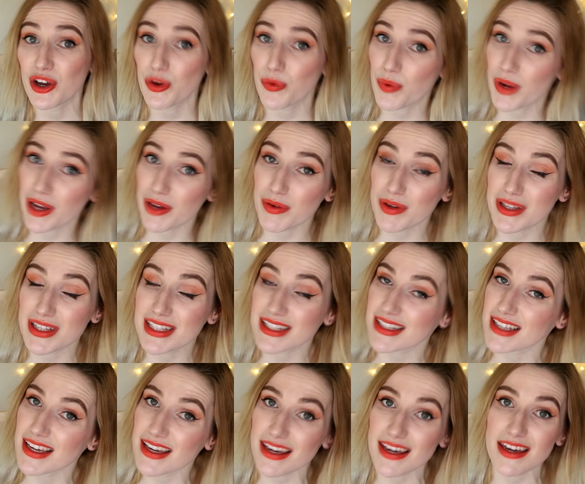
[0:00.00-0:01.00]
we will
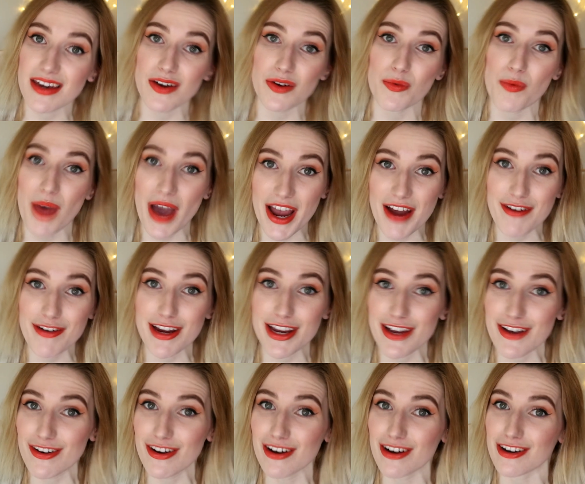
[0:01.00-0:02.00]
see where it
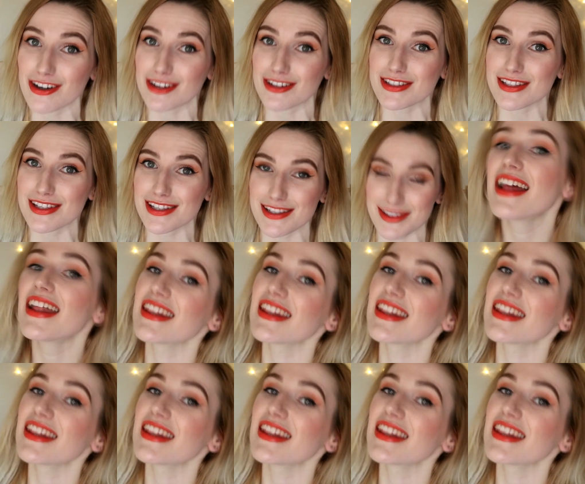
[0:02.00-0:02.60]
goes.